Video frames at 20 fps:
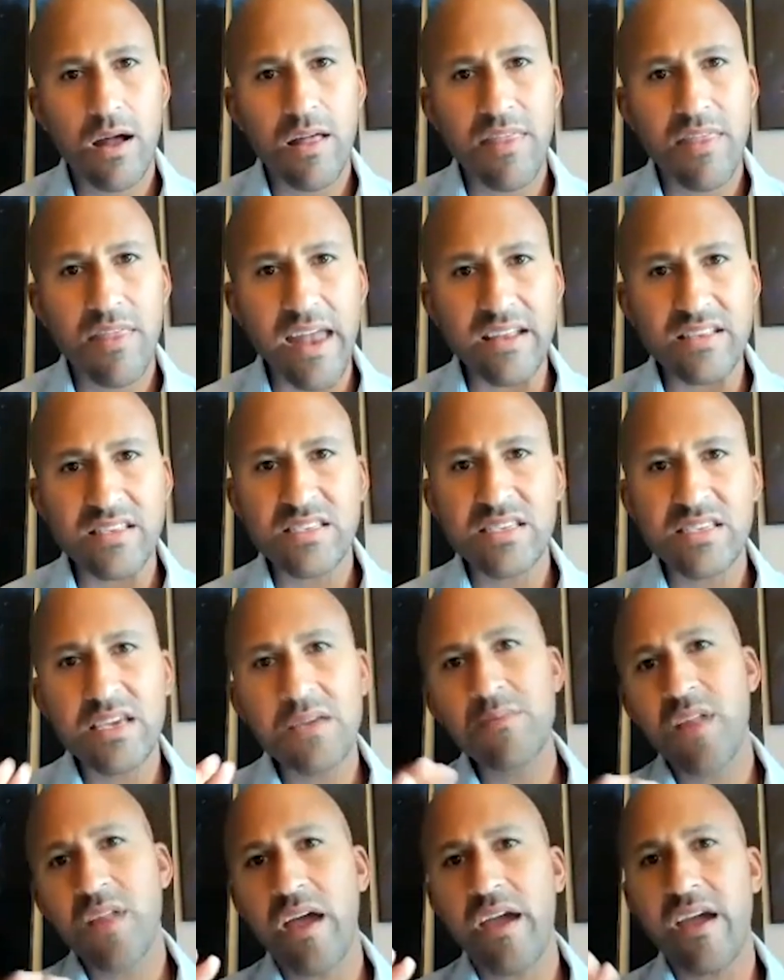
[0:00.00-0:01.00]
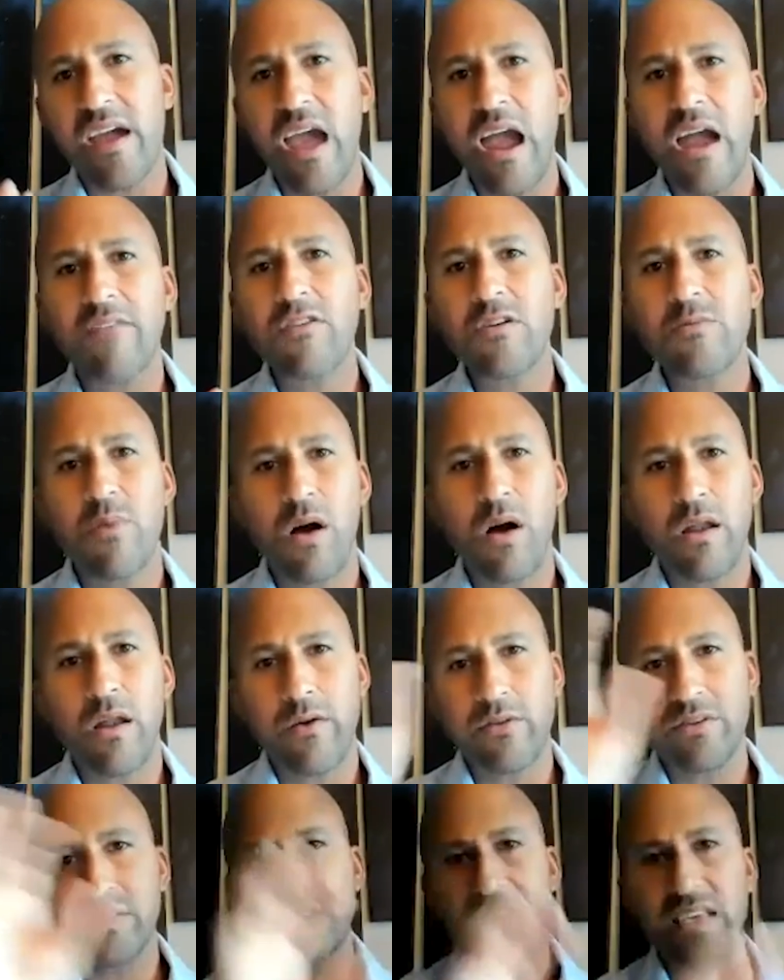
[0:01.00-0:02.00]
that it seemed like everybody
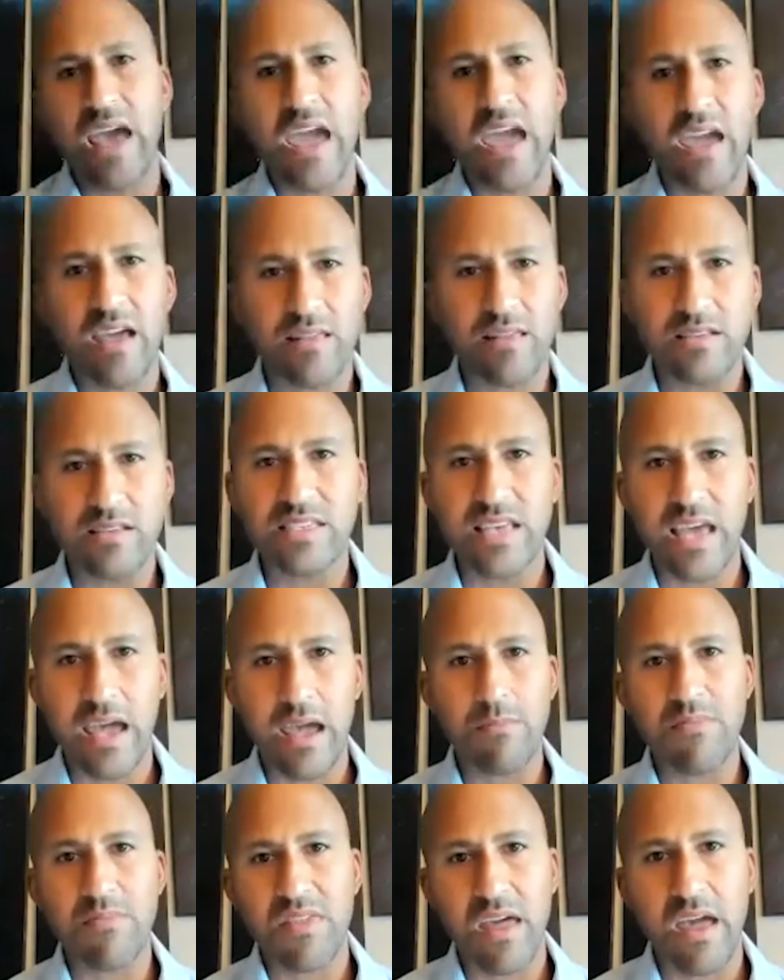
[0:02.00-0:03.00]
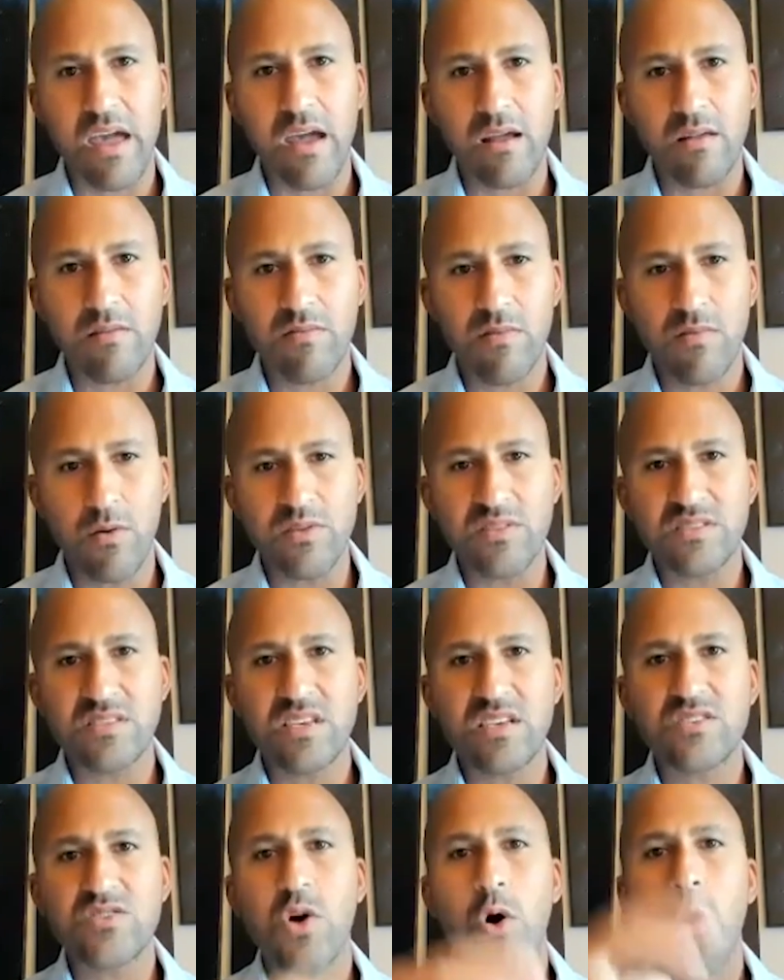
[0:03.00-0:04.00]
was saying the same thing. There was
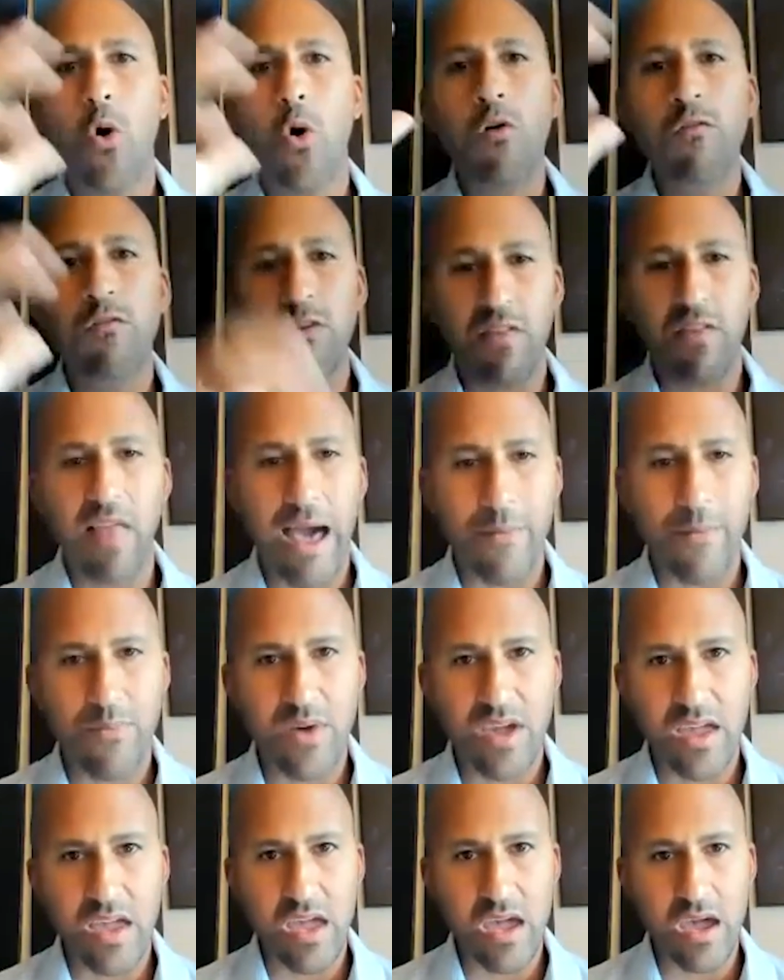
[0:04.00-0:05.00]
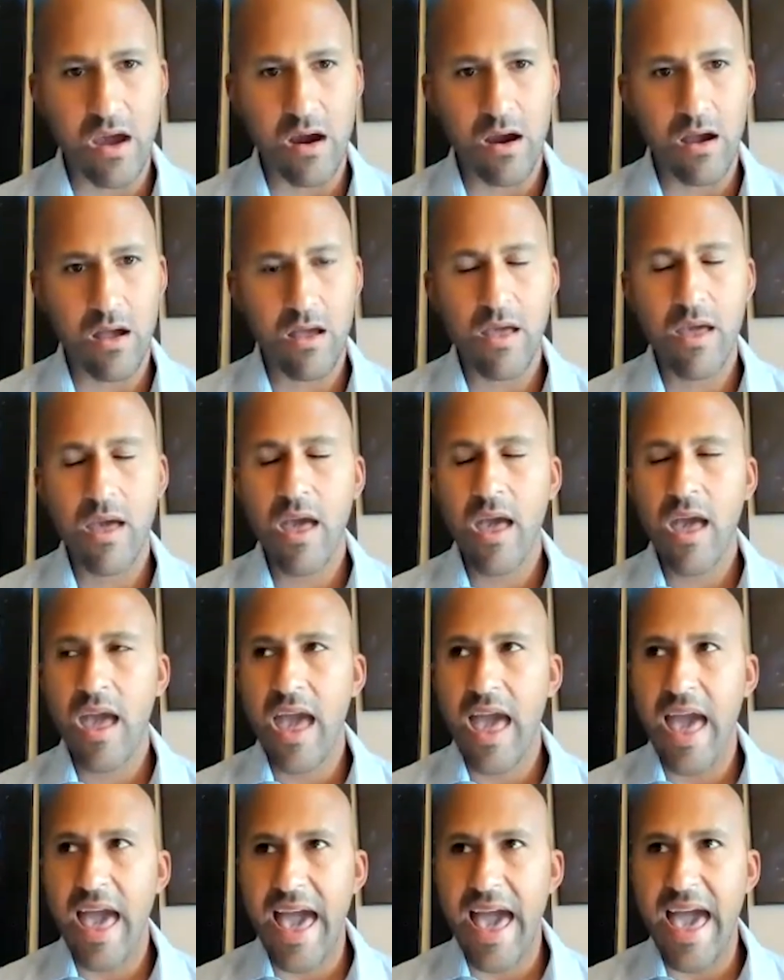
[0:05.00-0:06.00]
this overlapping here.
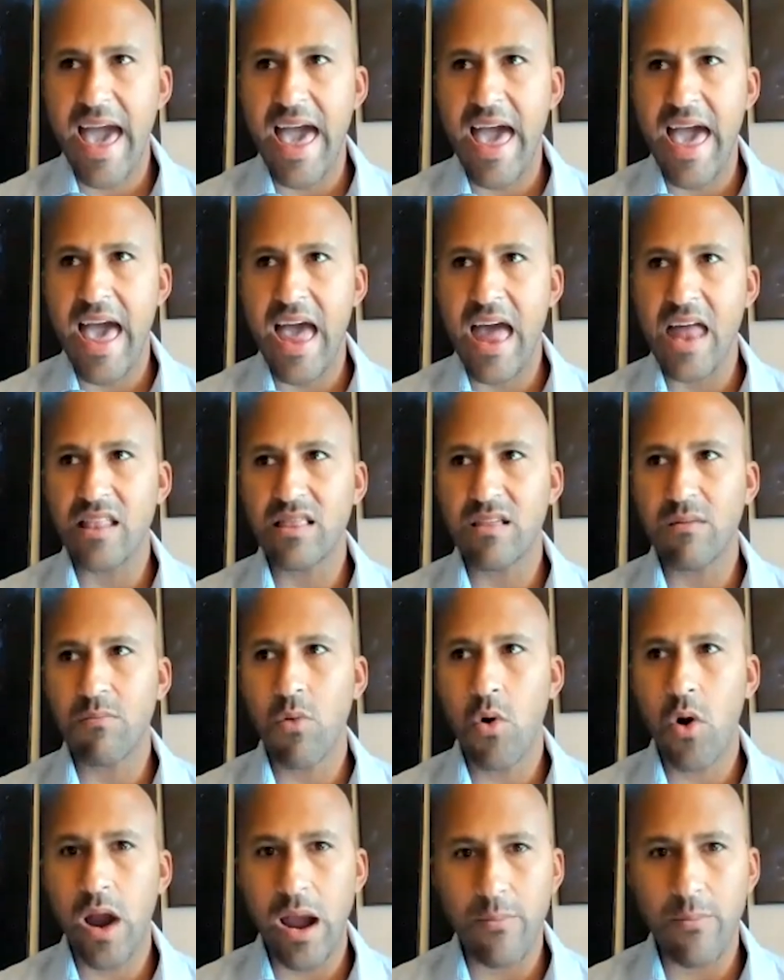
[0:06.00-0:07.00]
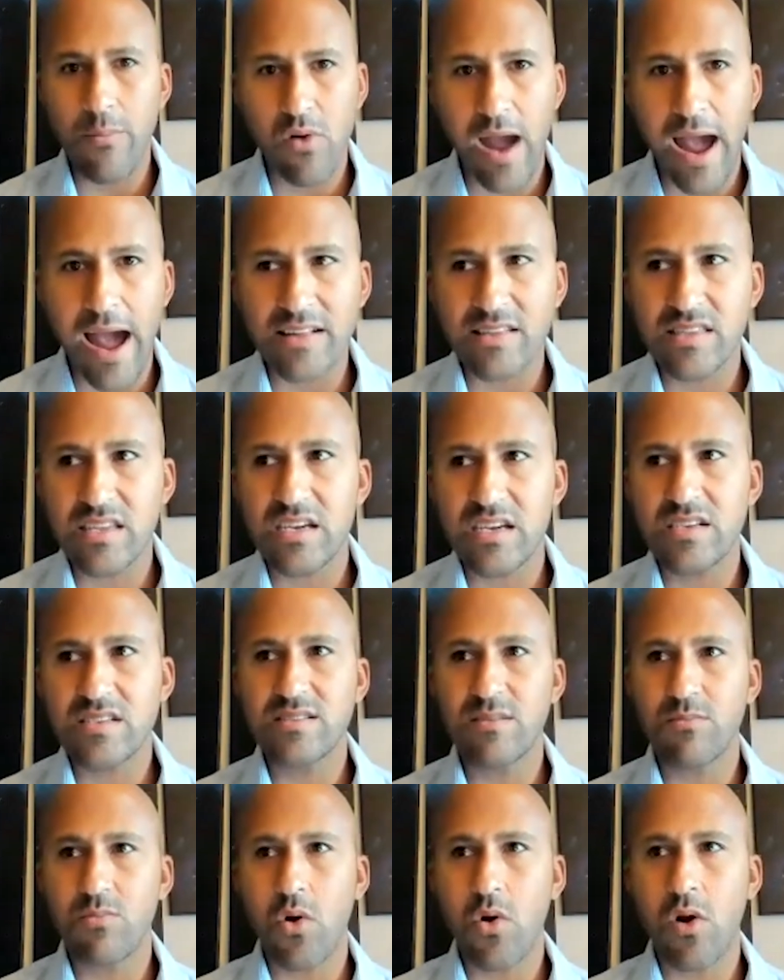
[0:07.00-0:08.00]
And the more I
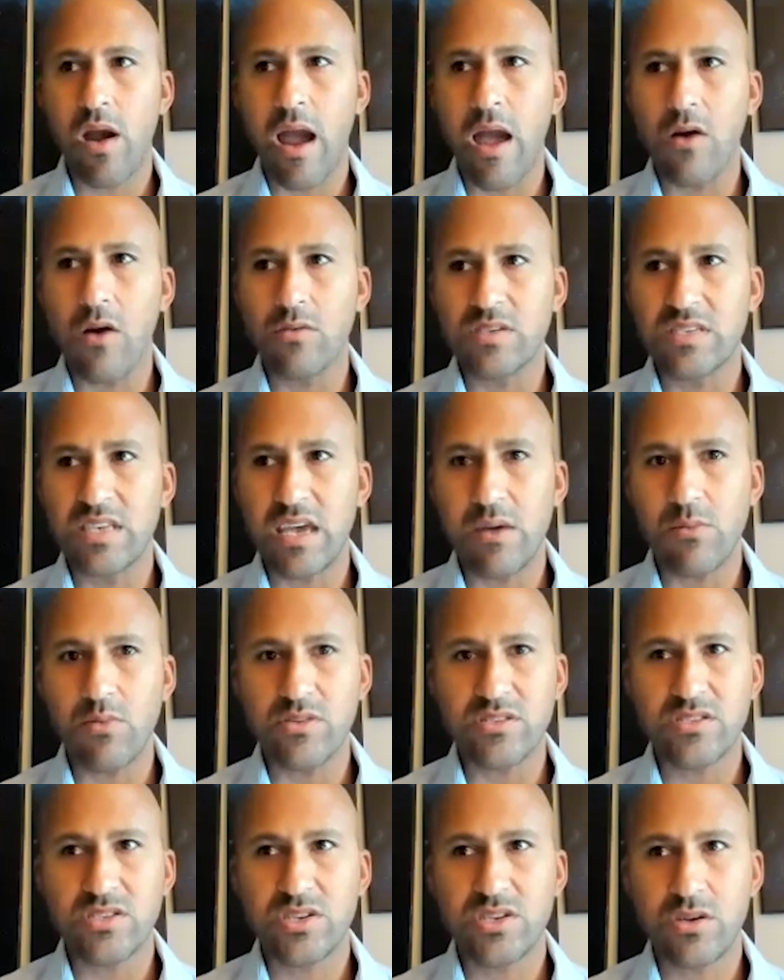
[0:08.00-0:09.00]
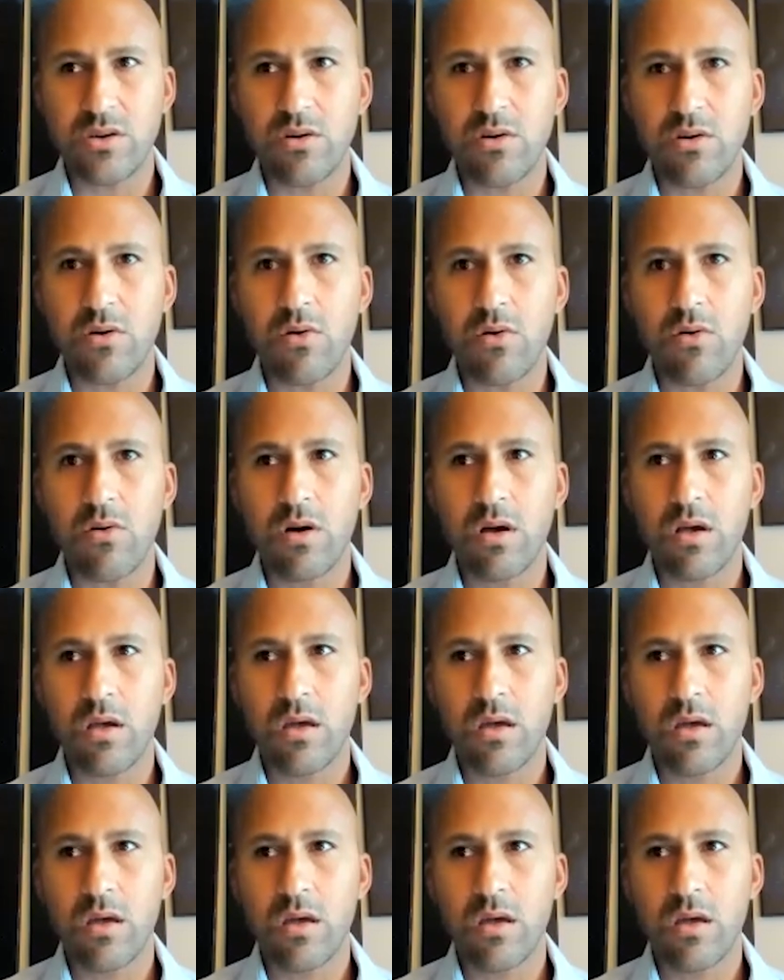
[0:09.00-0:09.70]
practiced, the more I was able to